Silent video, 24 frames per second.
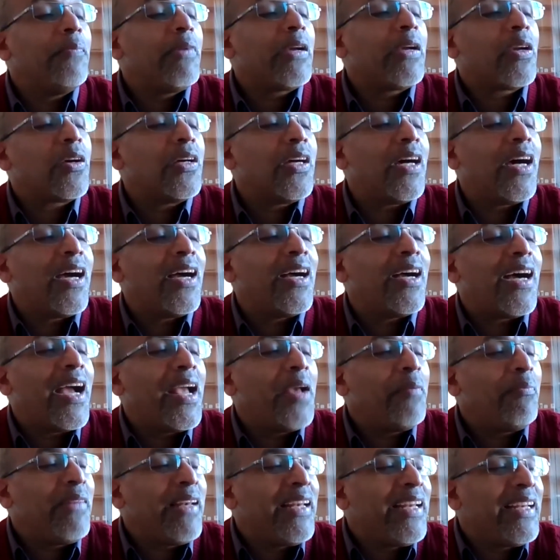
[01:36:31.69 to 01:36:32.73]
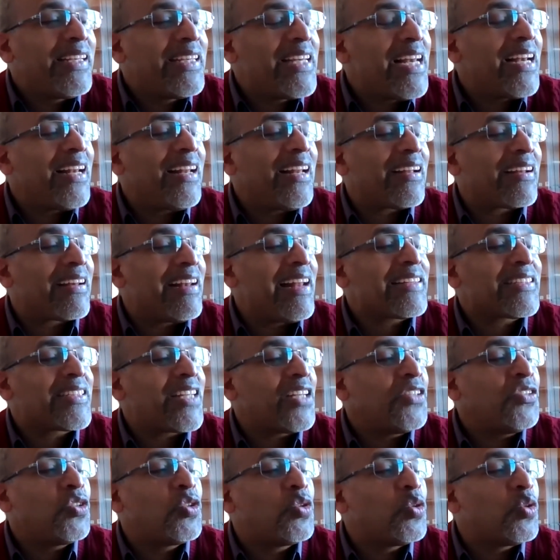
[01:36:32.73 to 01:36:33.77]
because i'm little
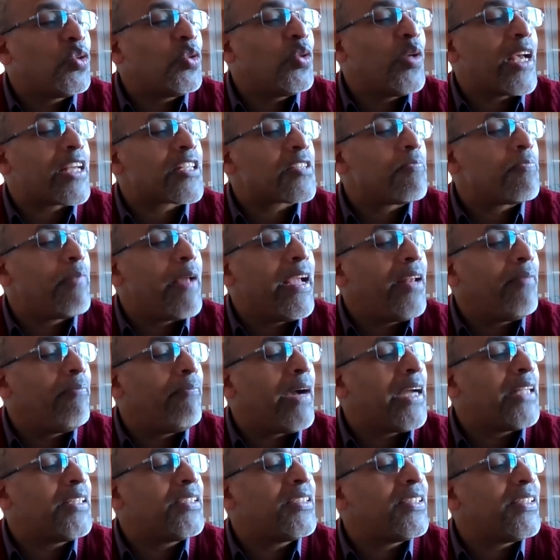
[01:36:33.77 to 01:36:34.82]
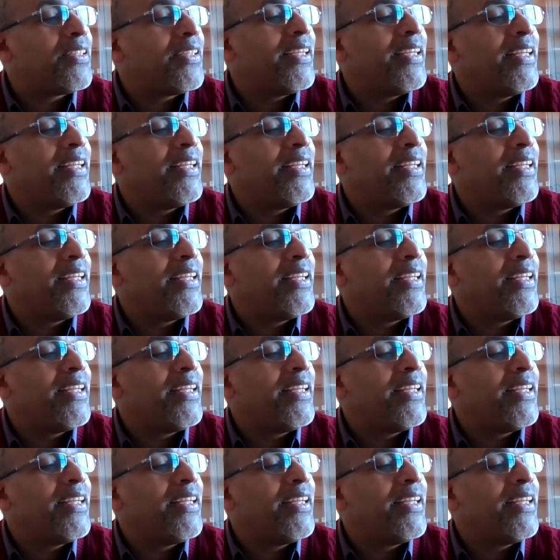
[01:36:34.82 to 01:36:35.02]
reluctant to explain much